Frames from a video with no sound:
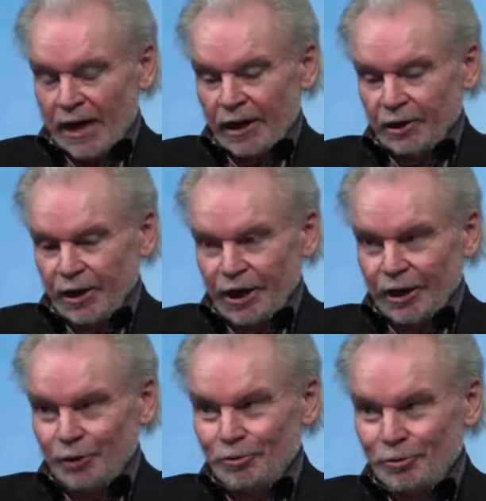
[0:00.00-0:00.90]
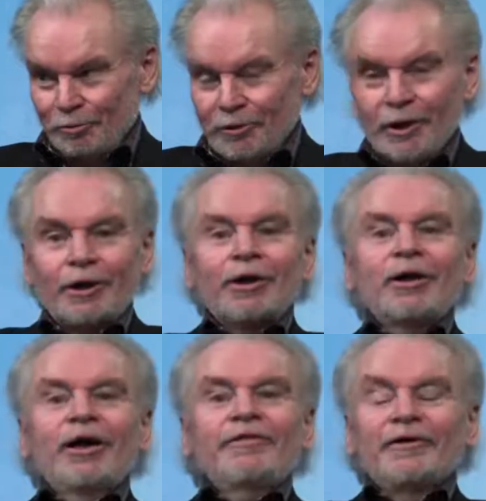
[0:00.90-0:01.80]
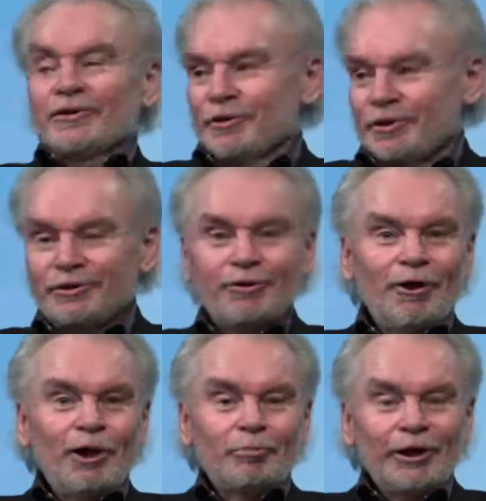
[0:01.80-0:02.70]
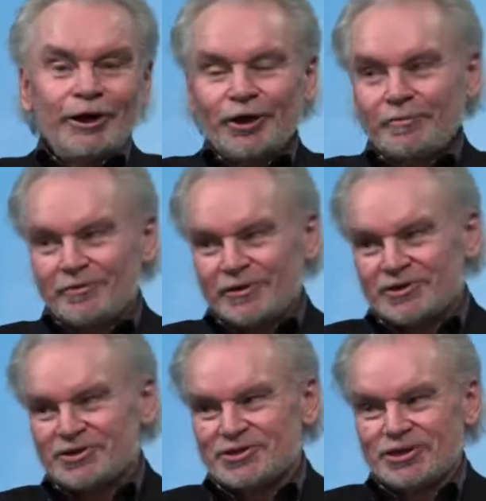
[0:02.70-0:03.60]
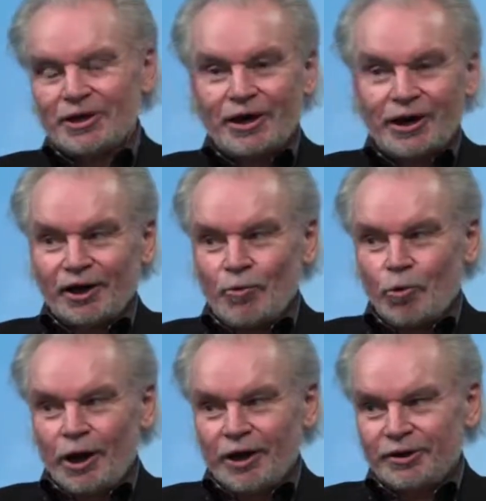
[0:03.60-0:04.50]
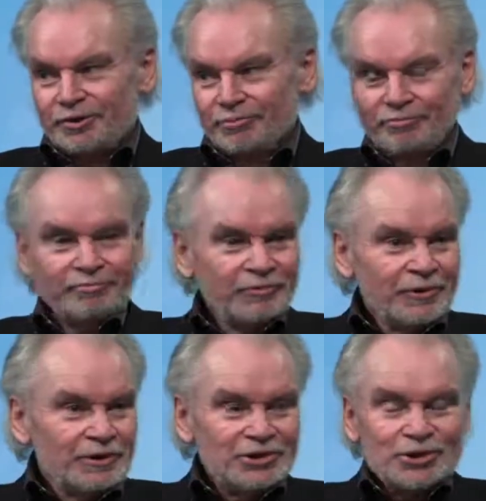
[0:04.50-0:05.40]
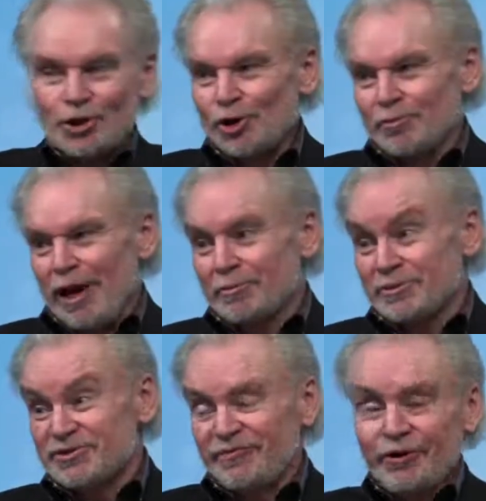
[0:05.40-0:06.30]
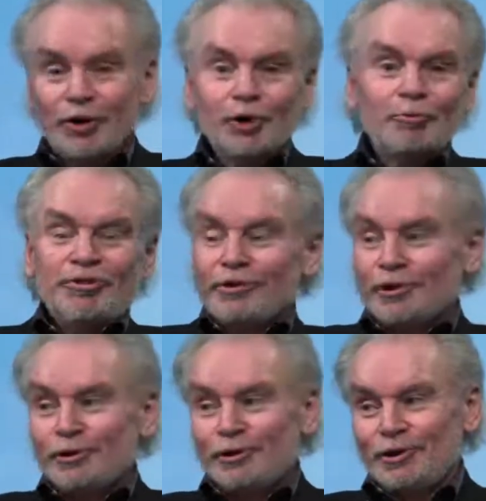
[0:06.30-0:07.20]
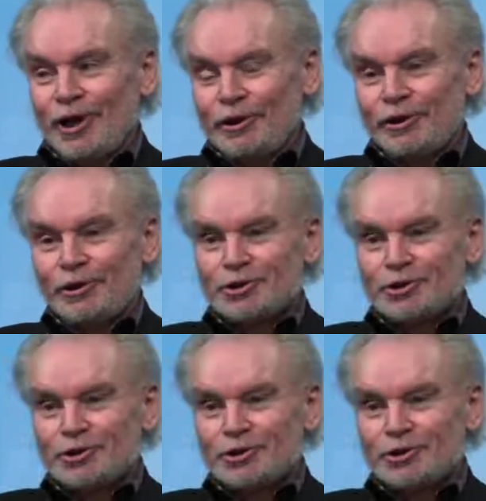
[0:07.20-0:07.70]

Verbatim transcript: Now, I think I'll break up this uh, kind of quiet, solemn atmosphere with a little, a little